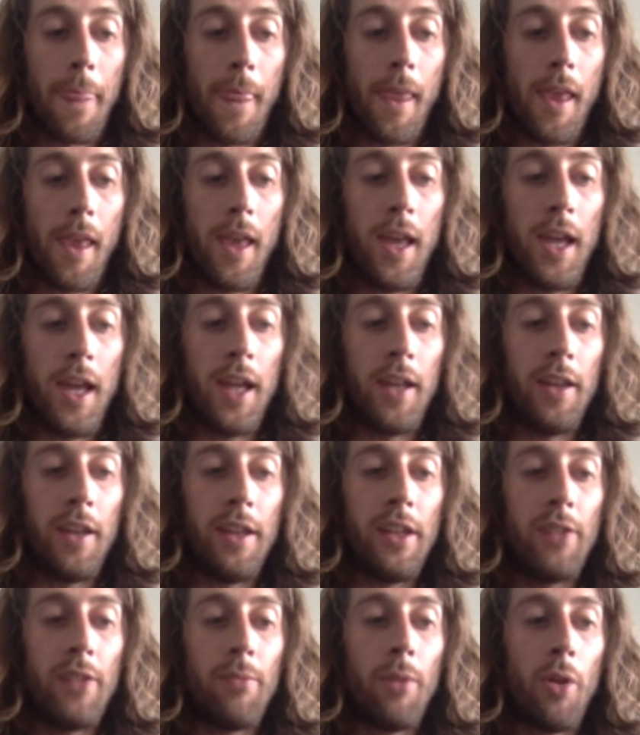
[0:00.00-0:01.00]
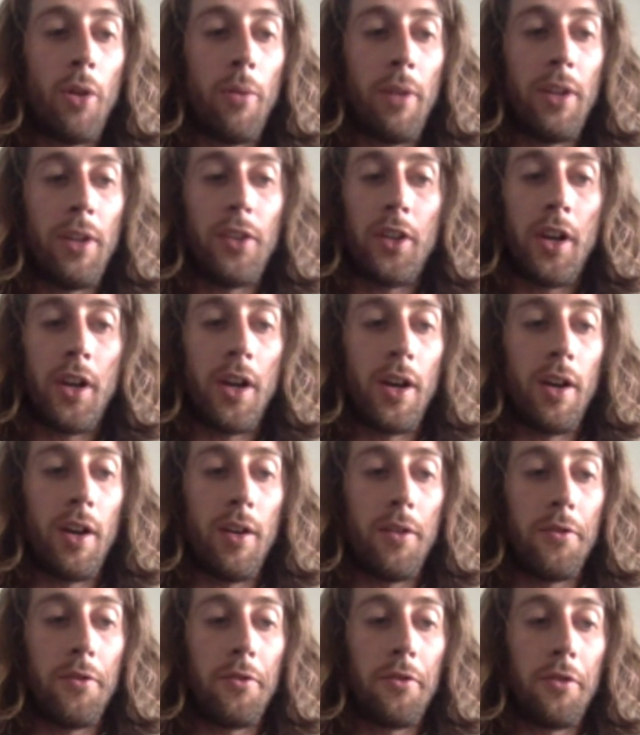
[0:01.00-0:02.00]
and these moments
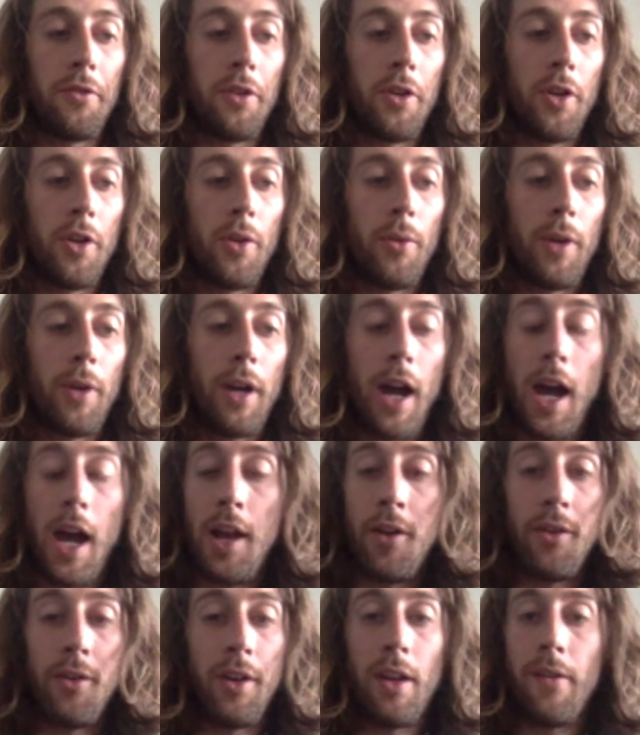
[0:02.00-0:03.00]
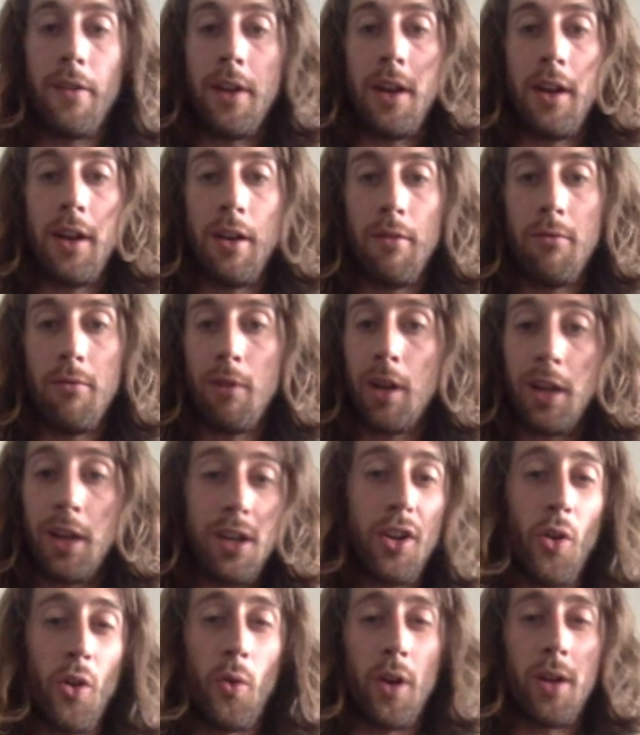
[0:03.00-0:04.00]
of where I don't even really know
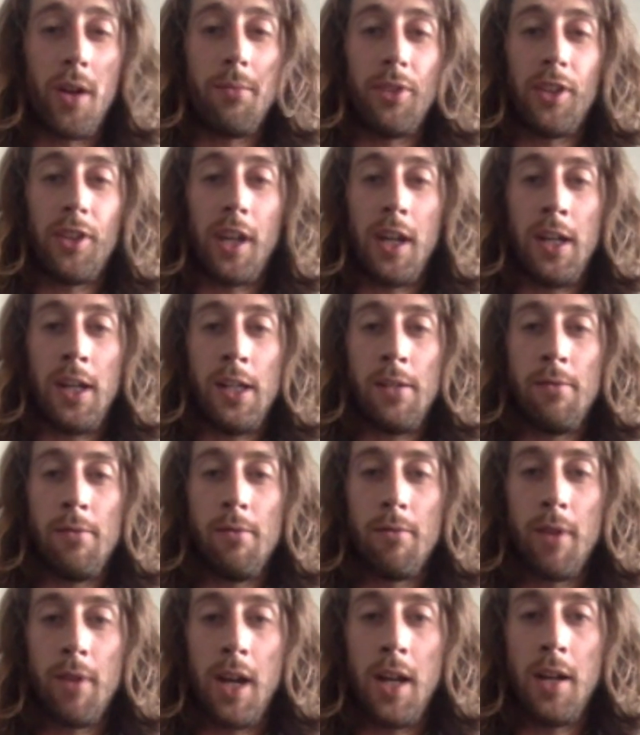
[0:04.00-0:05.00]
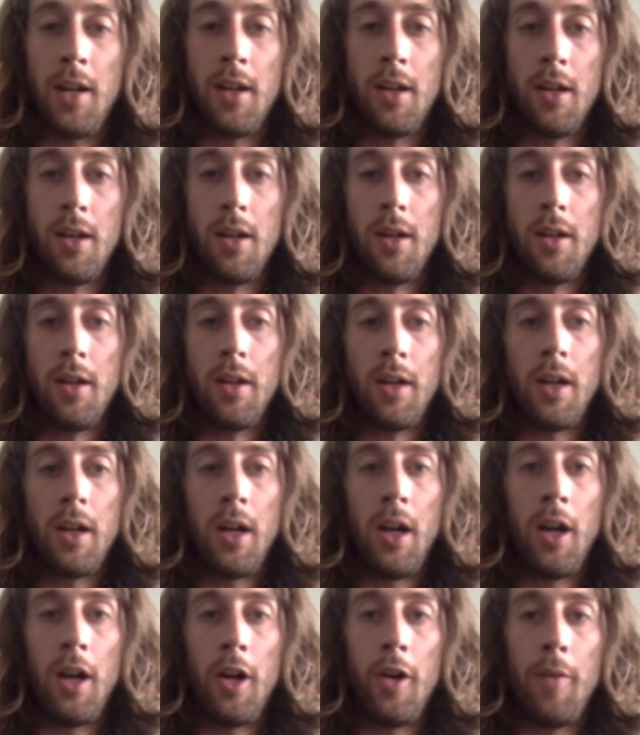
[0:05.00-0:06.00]
what I'm saying, right?
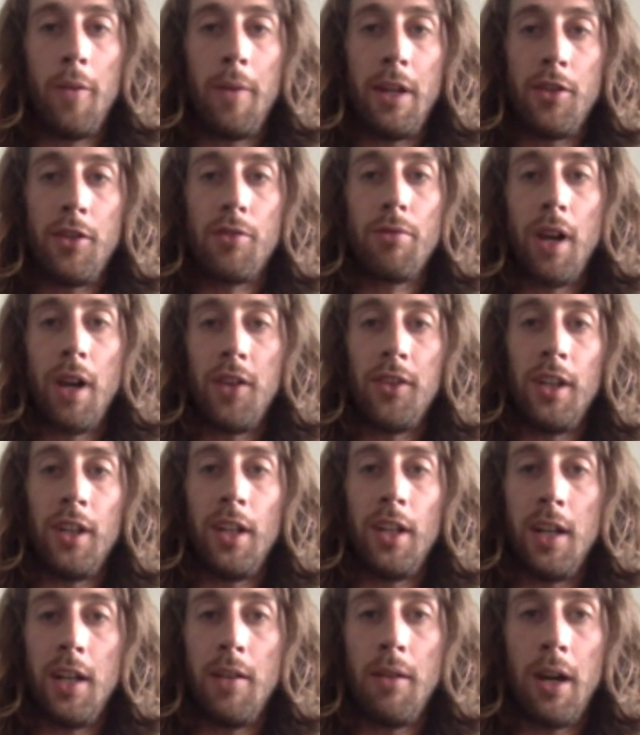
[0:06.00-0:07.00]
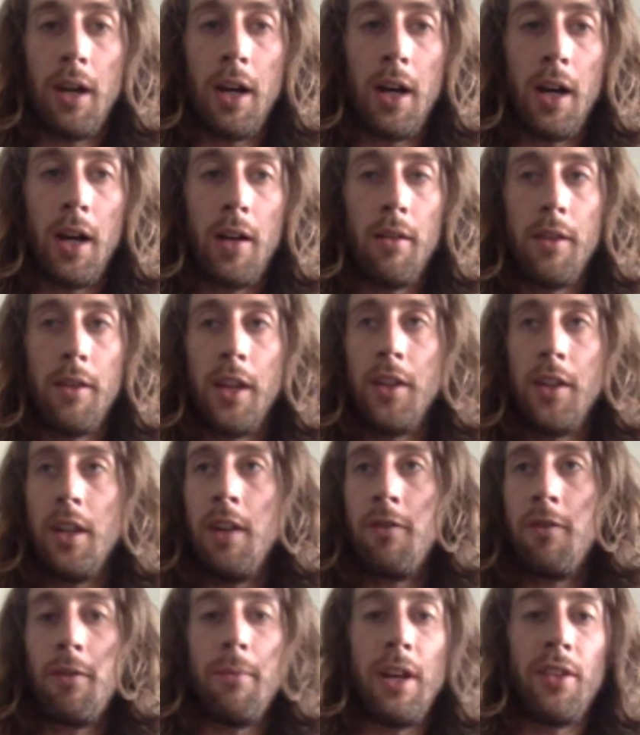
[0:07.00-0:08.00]
And trusting that that the
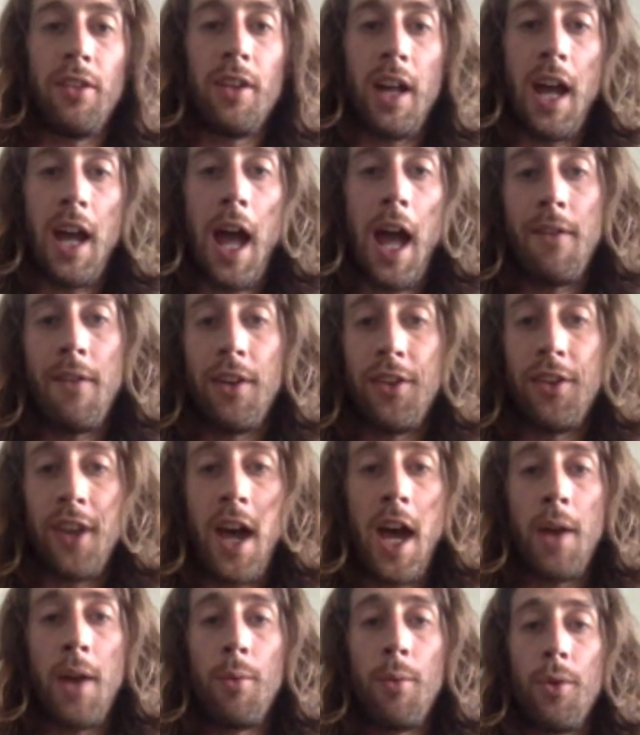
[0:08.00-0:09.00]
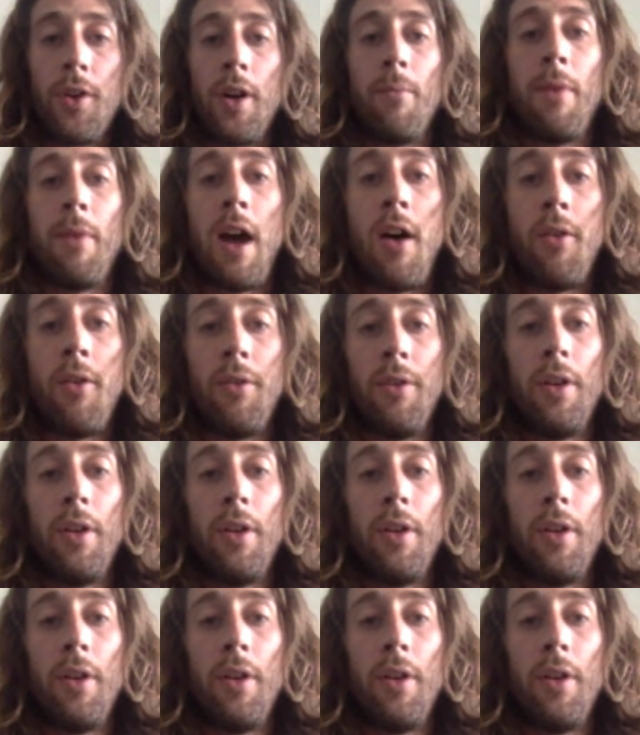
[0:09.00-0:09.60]
information I have inside will come out.